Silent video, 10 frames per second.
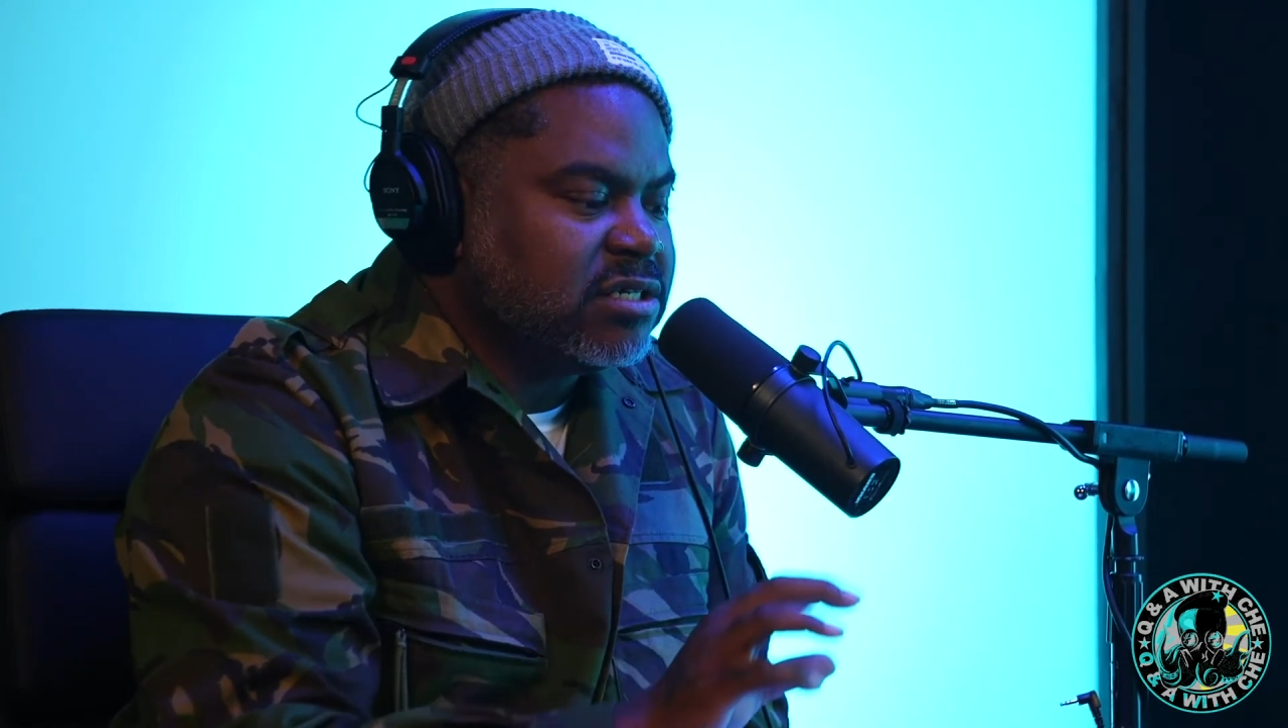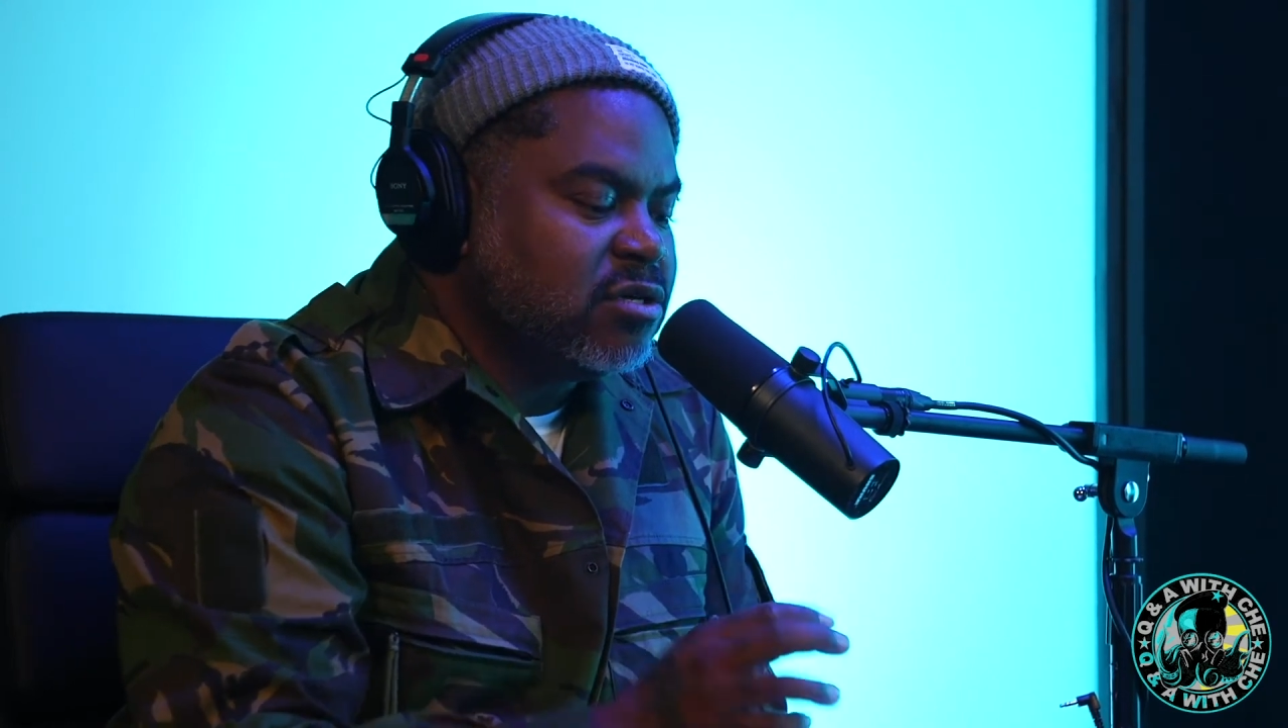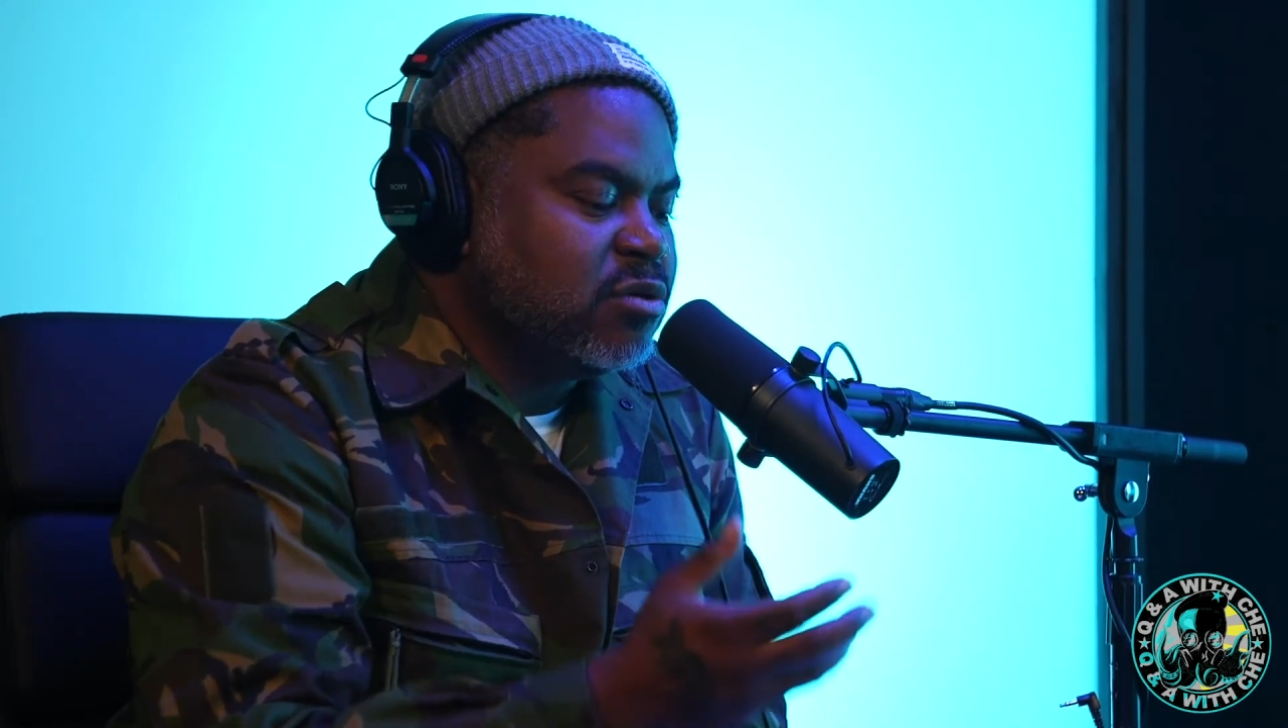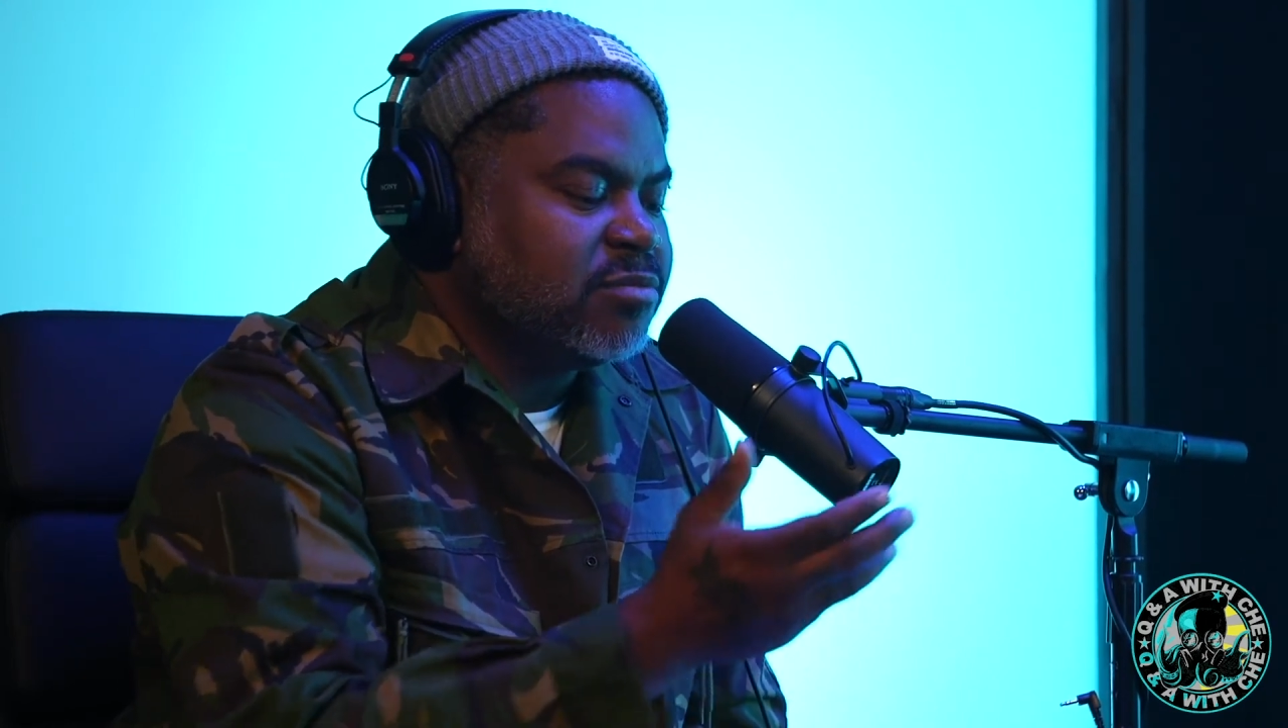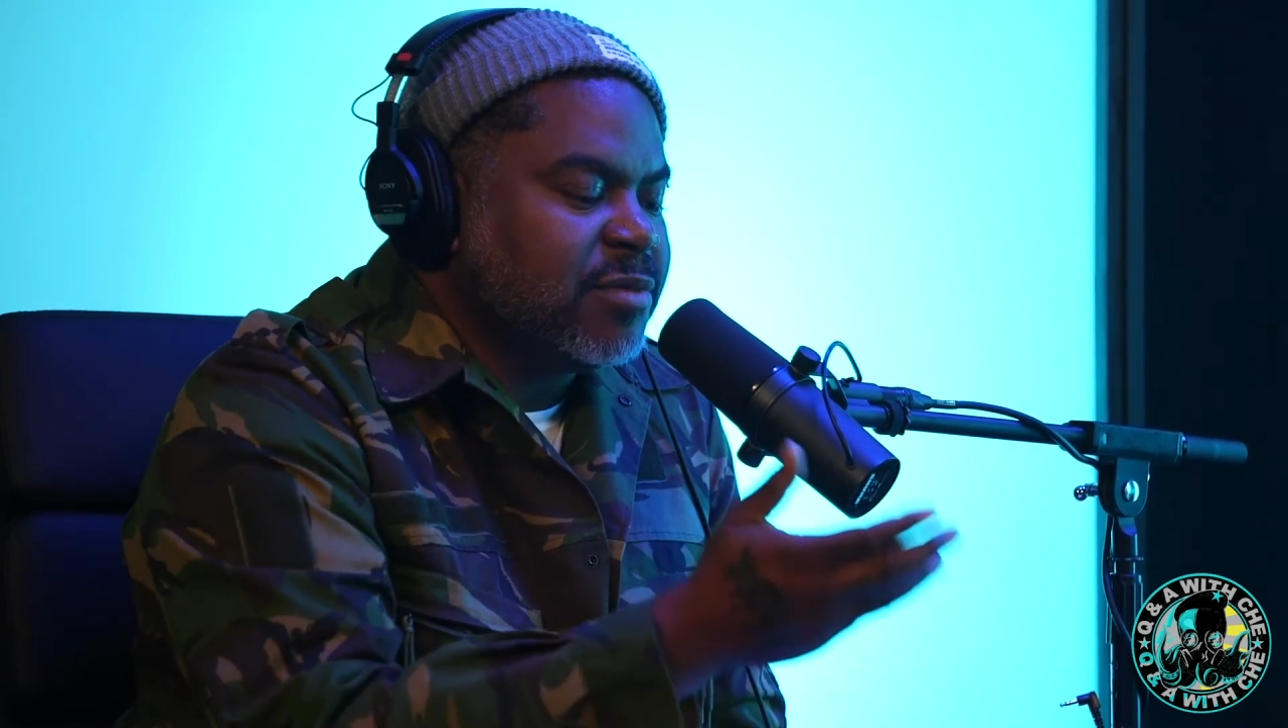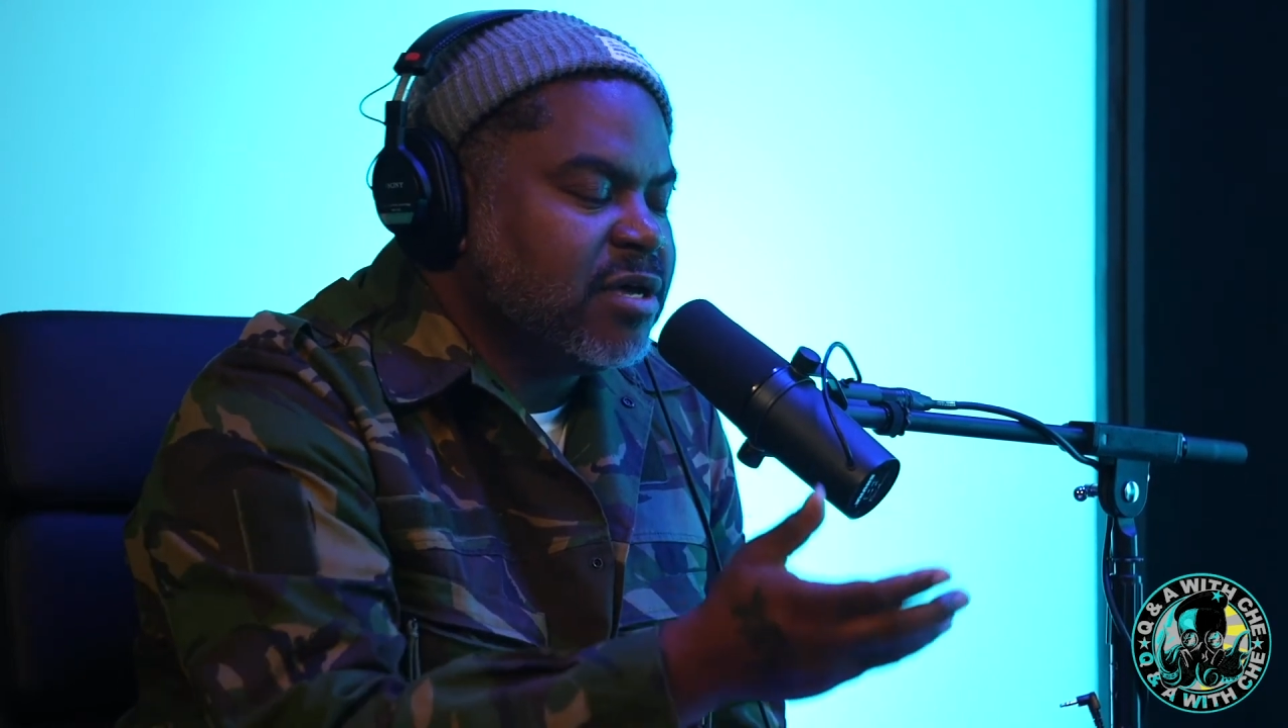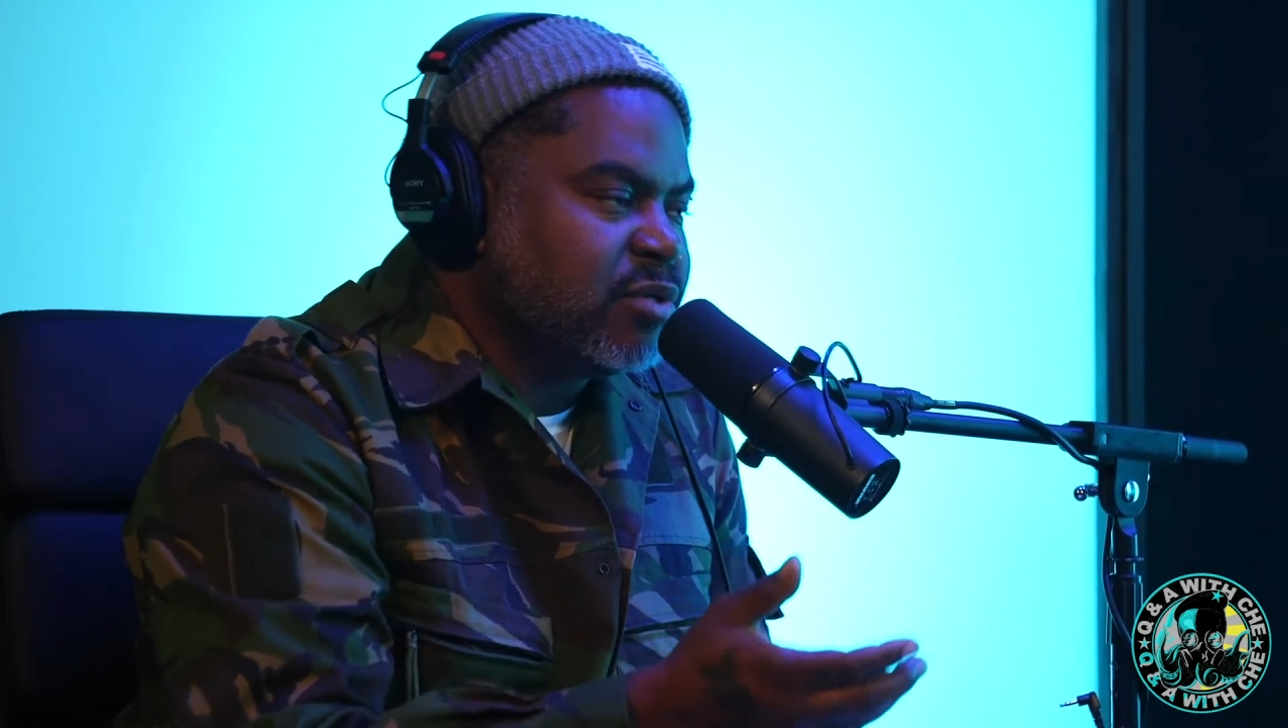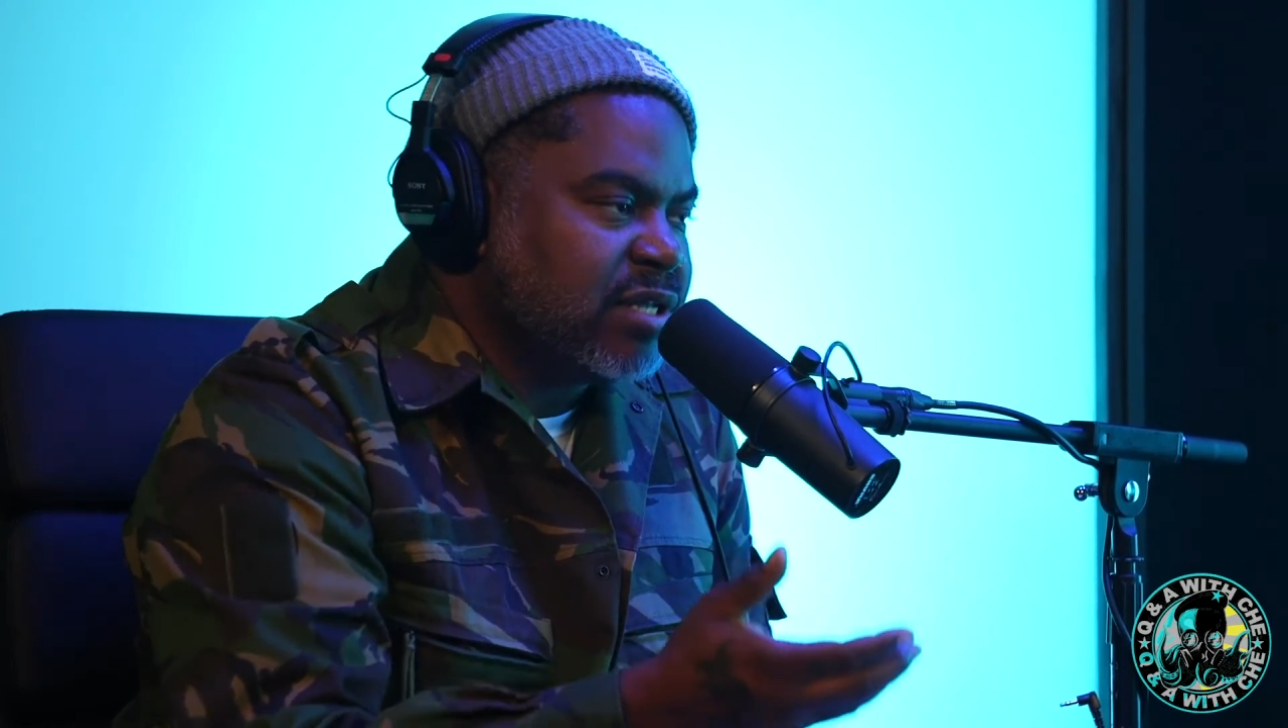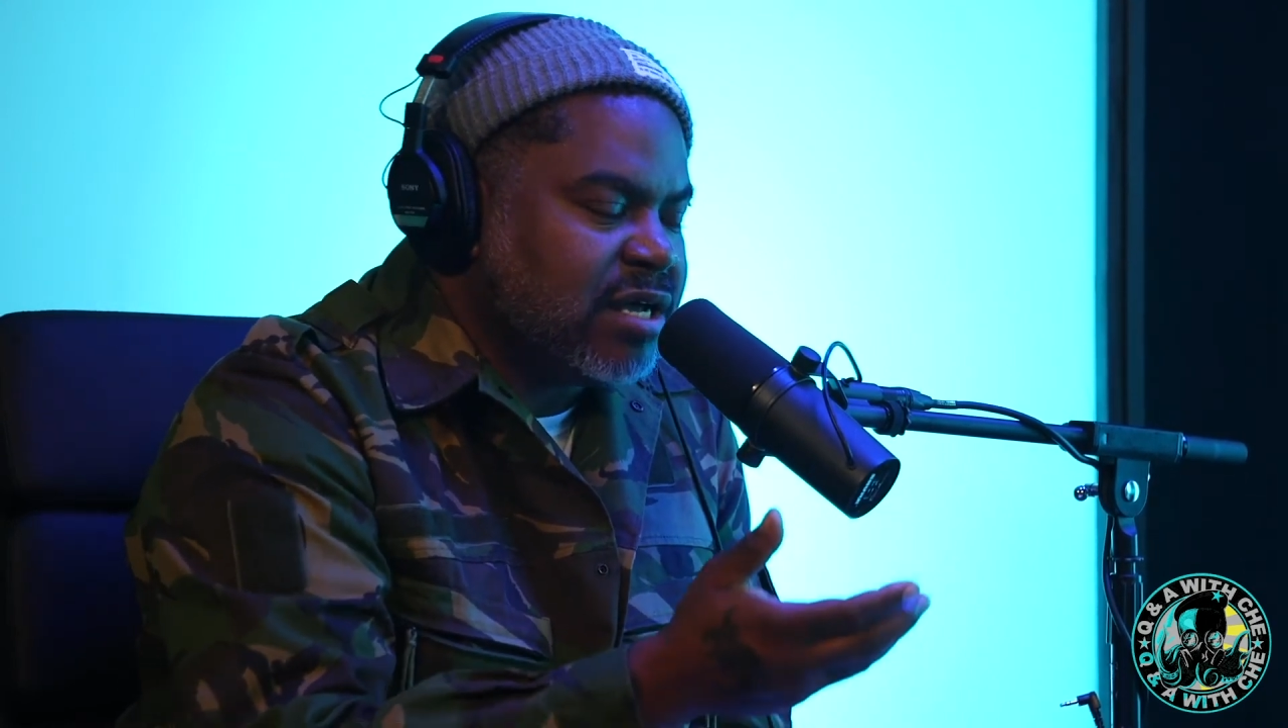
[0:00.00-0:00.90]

and can you explain what